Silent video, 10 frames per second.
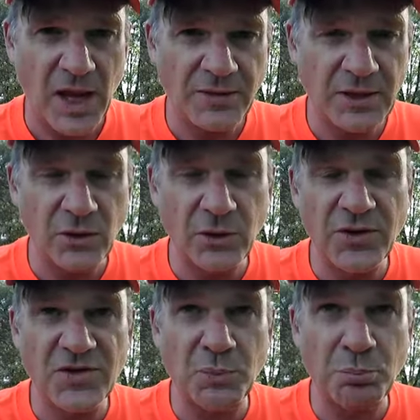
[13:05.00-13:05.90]
that Earth
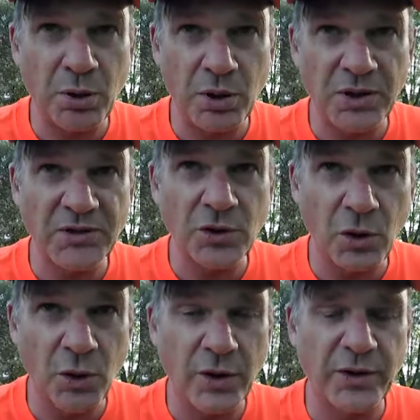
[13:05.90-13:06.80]
is a
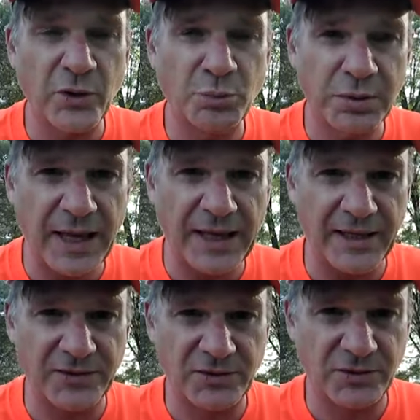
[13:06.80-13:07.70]
purgatorial
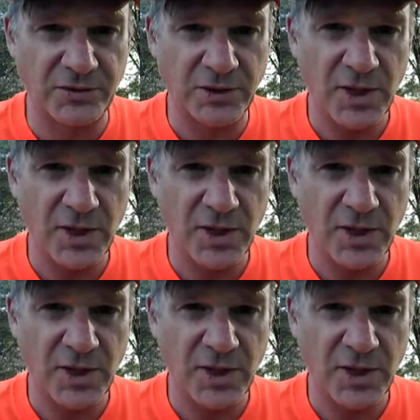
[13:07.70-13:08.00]
planet,